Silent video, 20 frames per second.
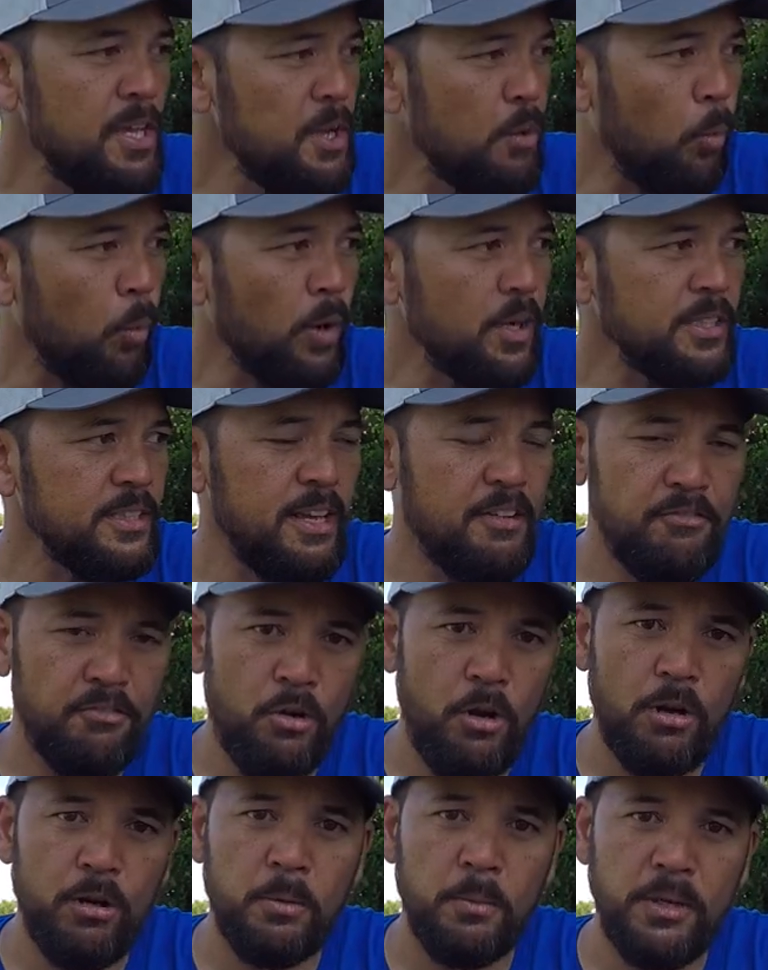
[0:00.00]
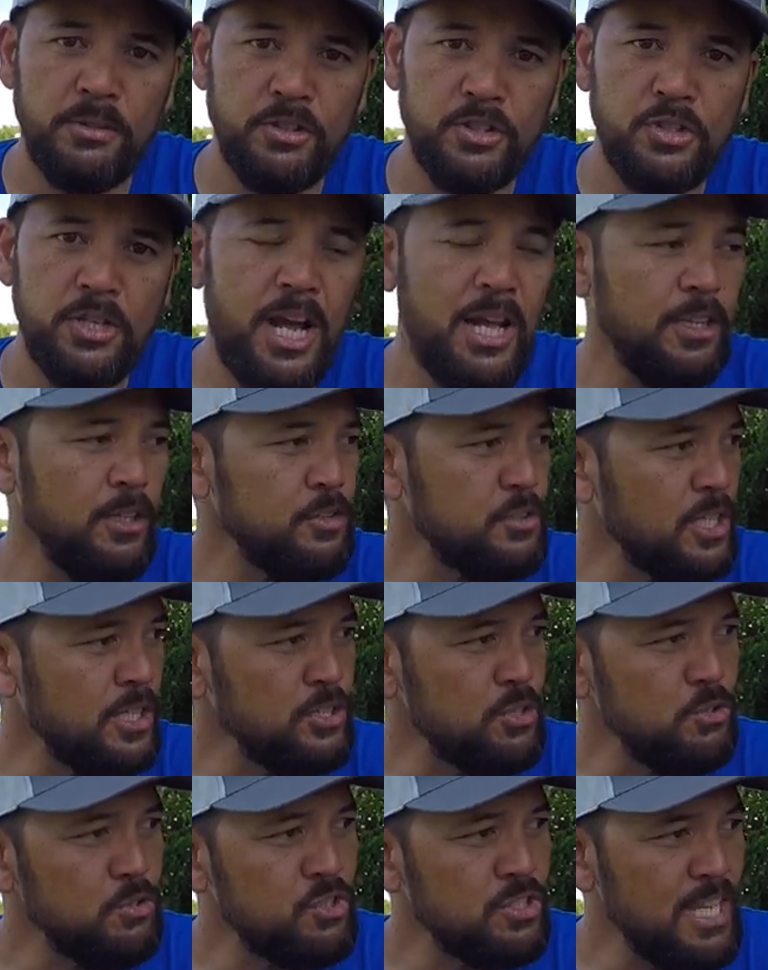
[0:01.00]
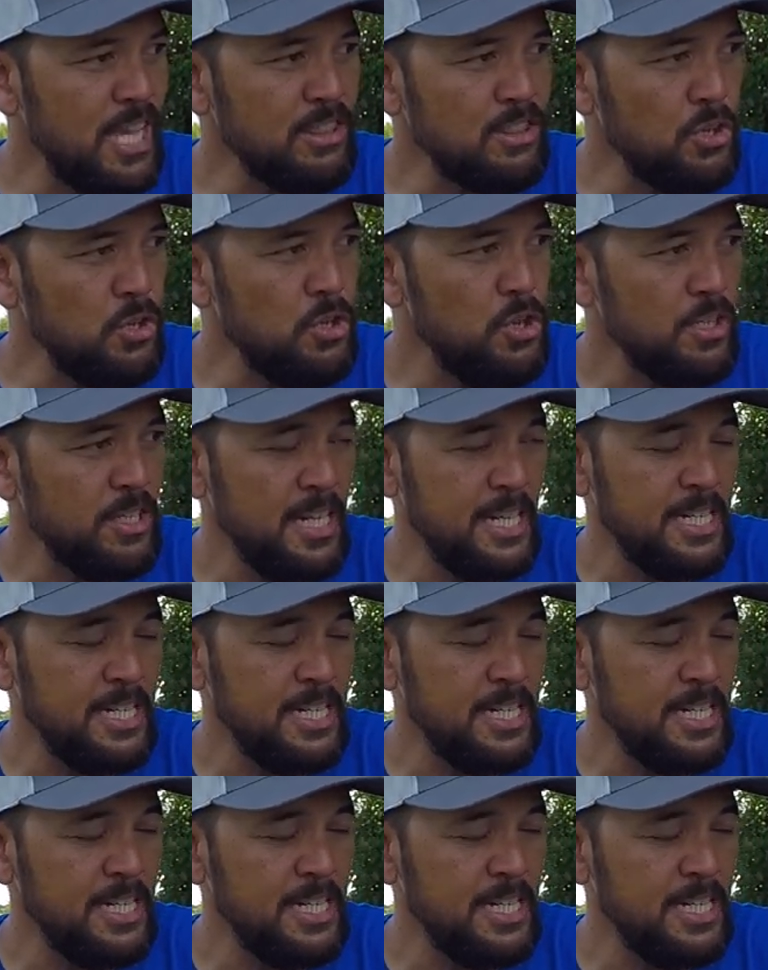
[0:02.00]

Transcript: working that frog around the shallows, and you set the hook,